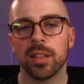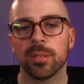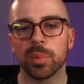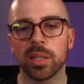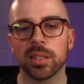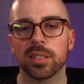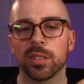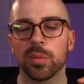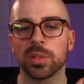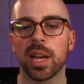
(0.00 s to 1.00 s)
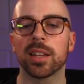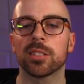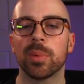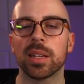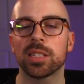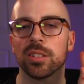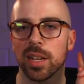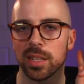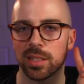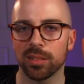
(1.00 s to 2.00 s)
But the Photonics mass, so you
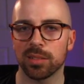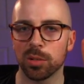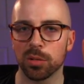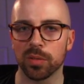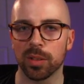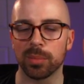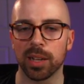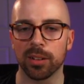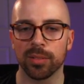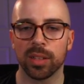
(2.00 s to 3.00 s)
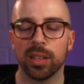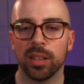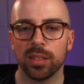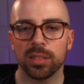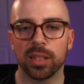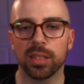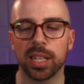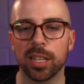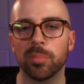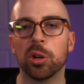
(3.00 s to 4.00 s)
got 2 of them now.
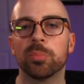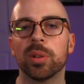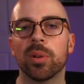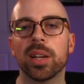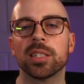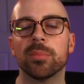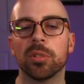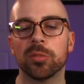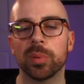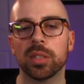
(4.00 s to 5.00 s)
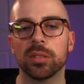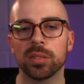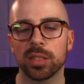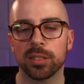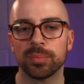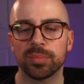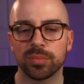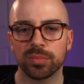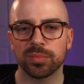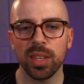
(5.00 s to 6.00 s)
They can both be raised and both be used.
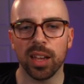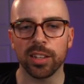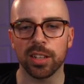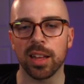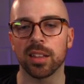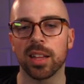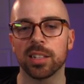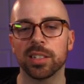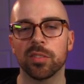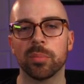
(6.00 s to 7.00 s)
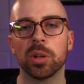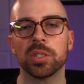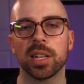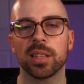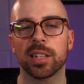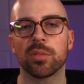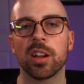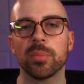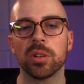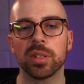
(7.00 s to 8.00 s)
And you got a lot of different modes. You got like
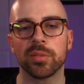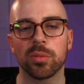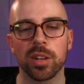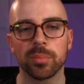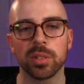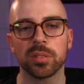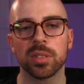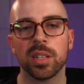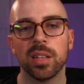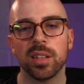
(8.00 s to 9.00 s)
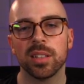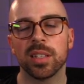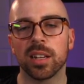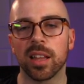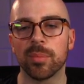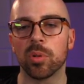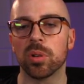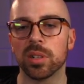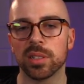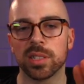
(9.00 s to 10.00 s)
gray mode, infrared mode, and a lot
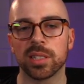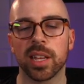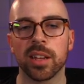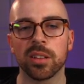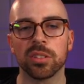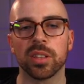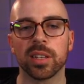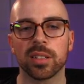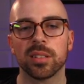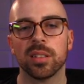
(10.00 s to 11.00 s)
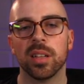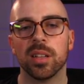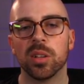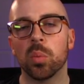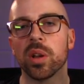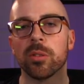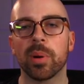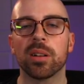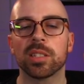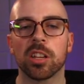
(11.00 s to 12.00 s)
more detail on like where the
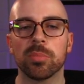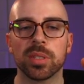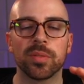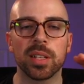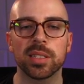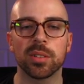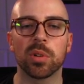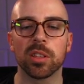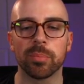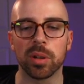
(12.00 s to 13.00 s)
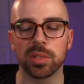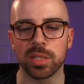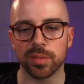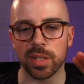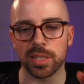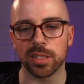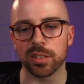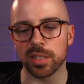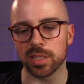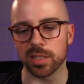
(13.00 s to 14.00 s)
periscope is facing, where the boat is facing. You
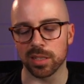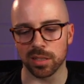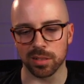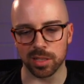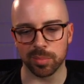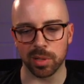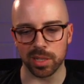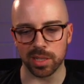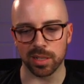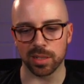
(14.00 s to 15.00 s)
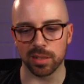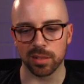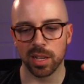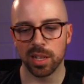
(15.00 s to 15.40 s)
can see those little displays down here.